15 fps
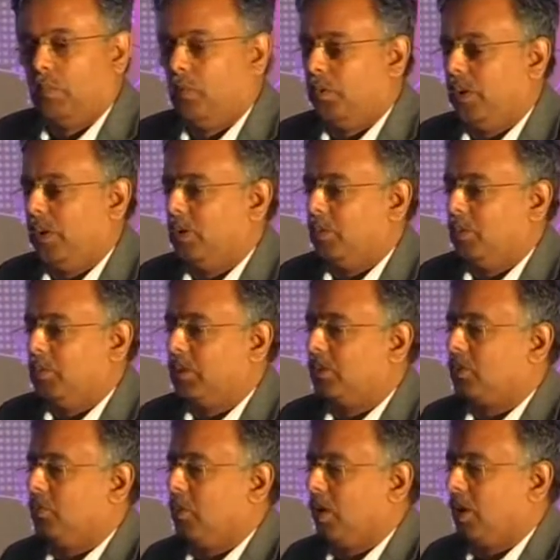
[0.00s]
Moving into a
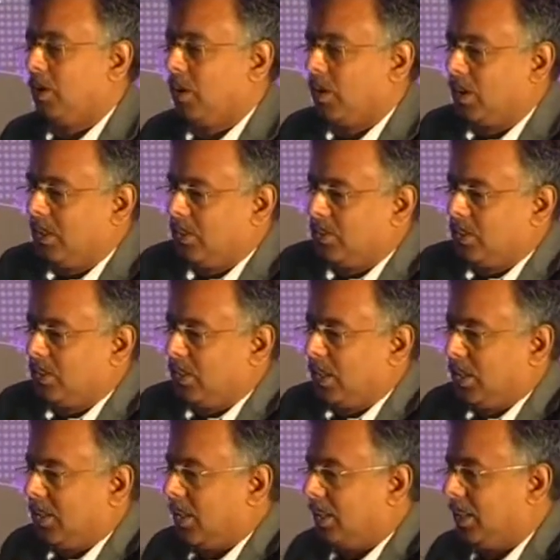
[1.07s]
much smaller
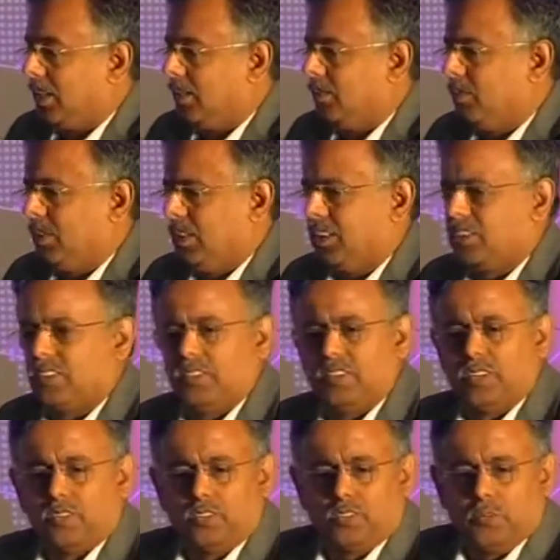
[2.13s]
organization at that time,
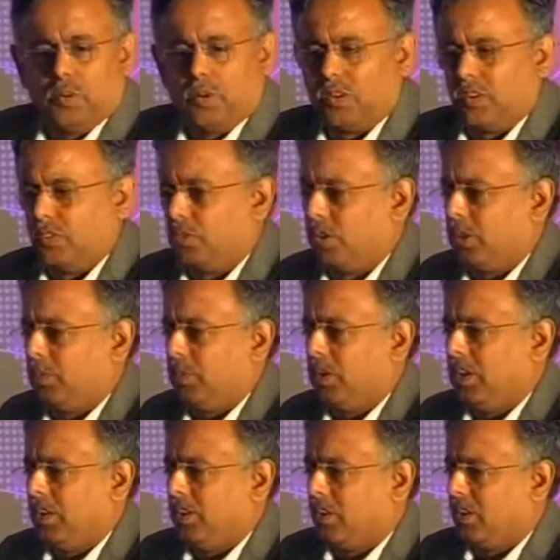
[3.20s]
Hexaware was about a $40
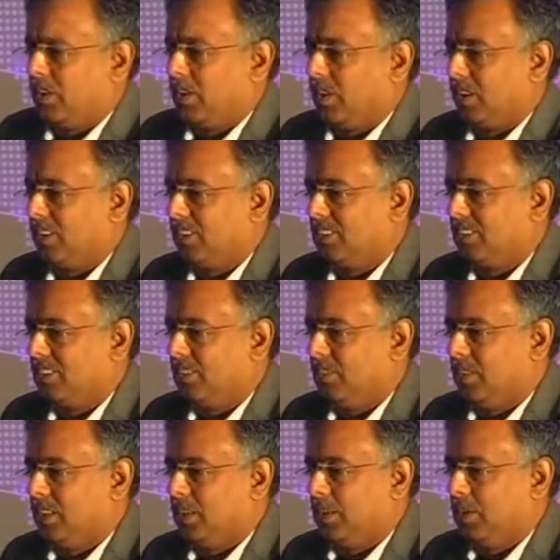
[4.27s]
million
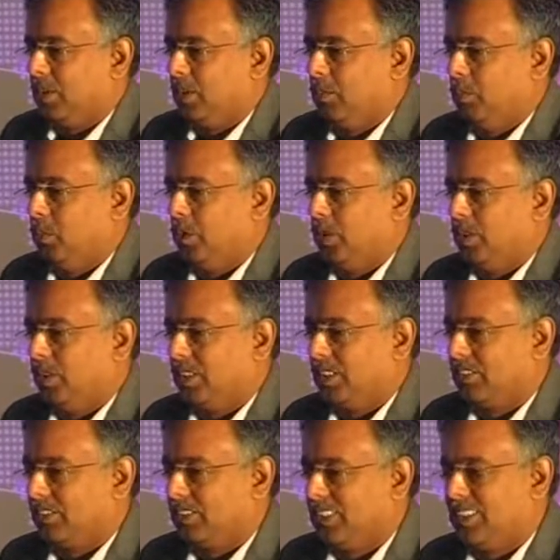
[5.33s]
organization when I moved into
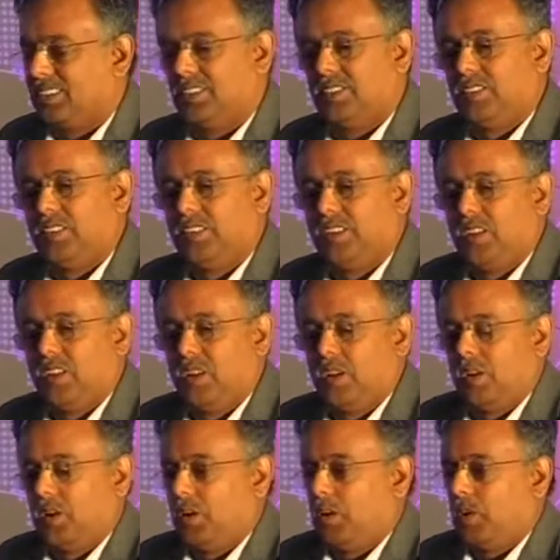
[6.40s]
Hexaware.
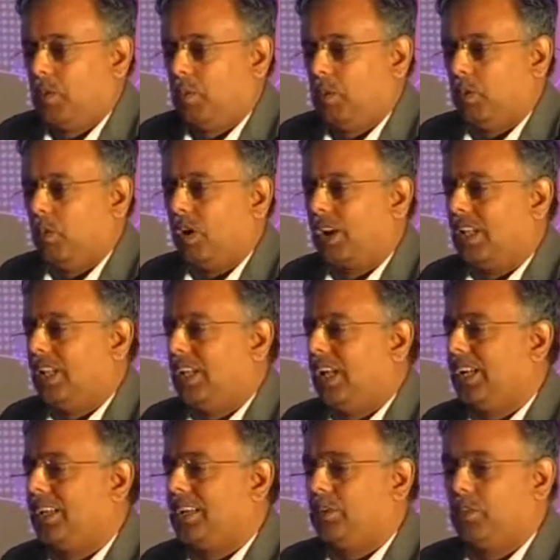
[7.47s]
But what I
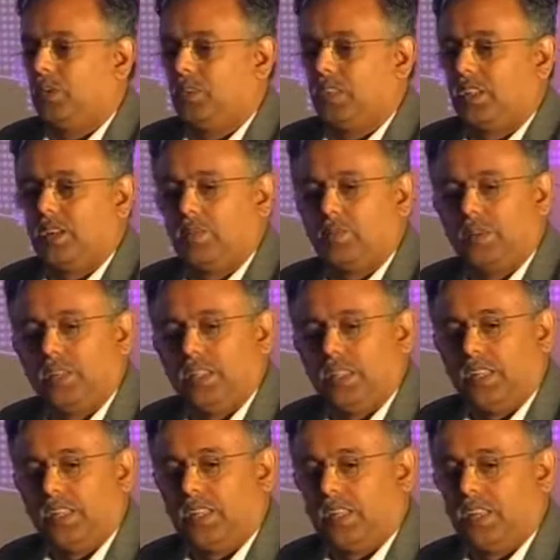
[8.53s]
liked about the company at
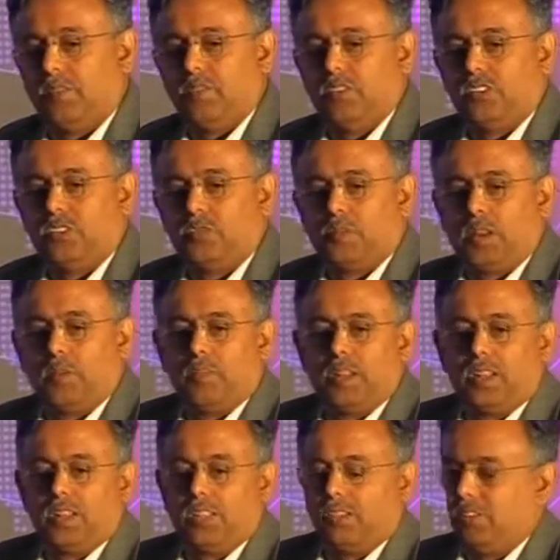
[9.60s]
that time was
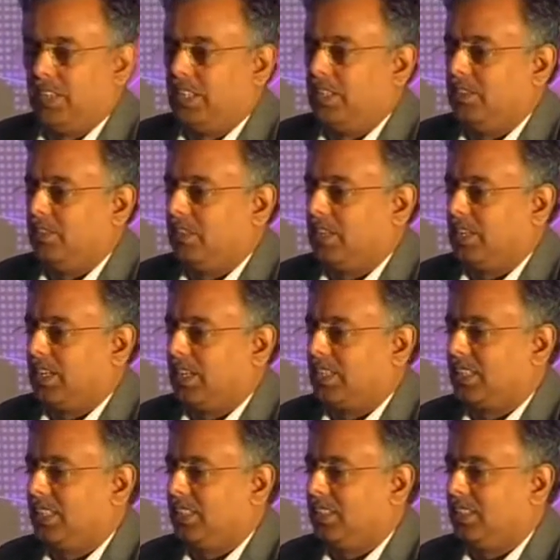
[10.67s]
primarily the way they were
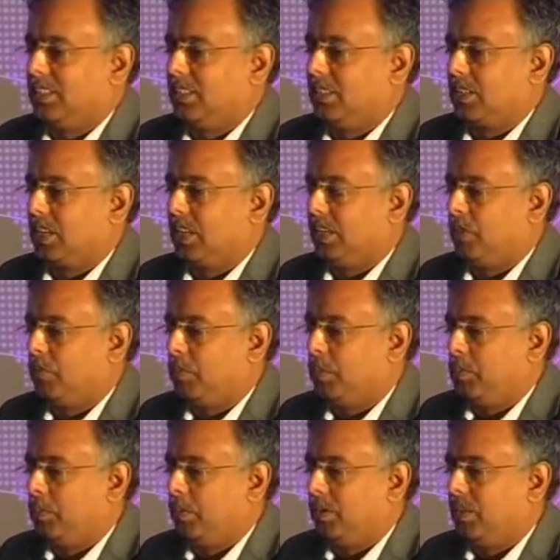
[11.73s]
conducting, the kind of
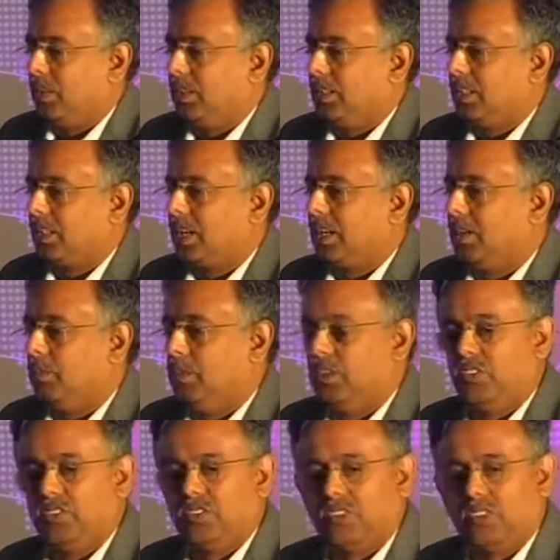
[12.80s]
people, the kind of
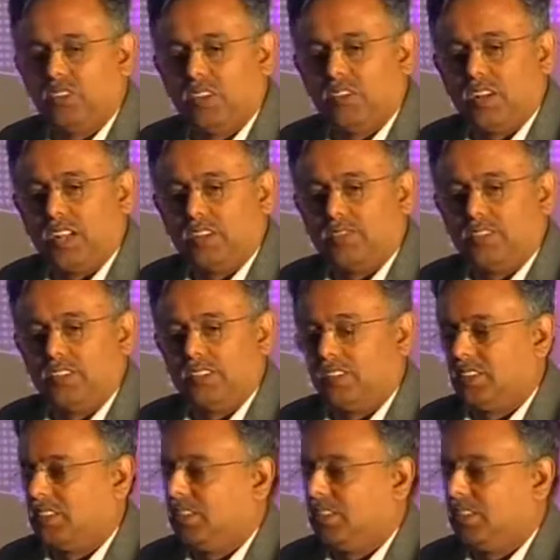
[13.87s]
businesses they were after.